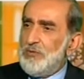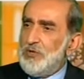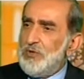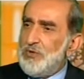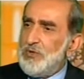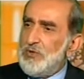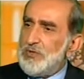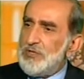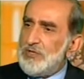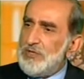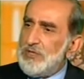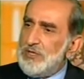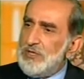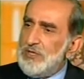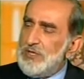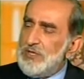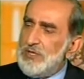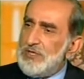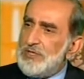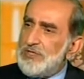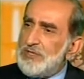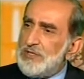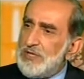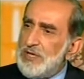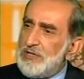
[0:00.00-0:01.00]
Because
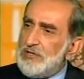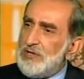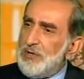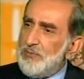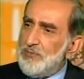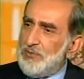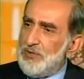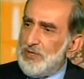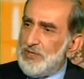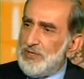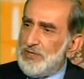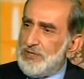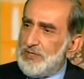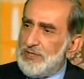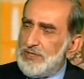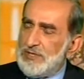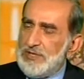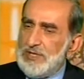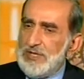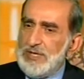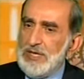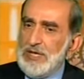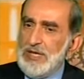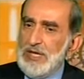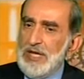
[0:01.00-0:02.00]
he has set up this.